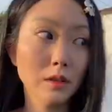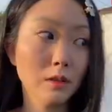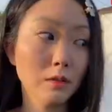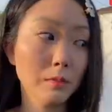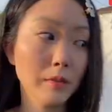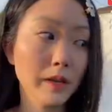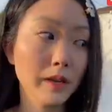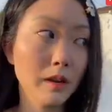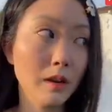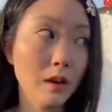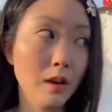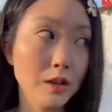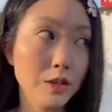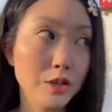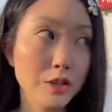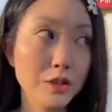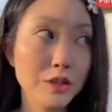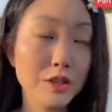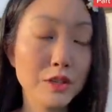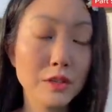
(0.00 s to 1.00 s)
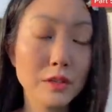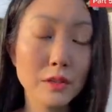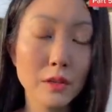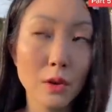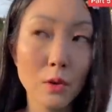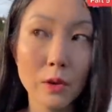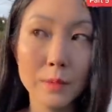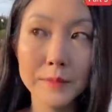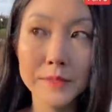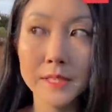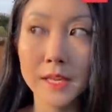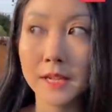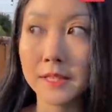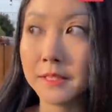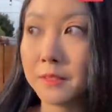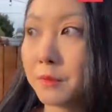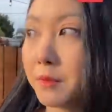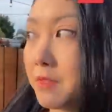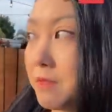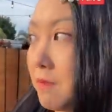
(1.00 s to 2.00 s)
Oh my gosh, you're so
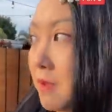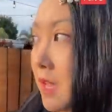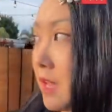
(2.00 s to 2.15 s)
obsessed with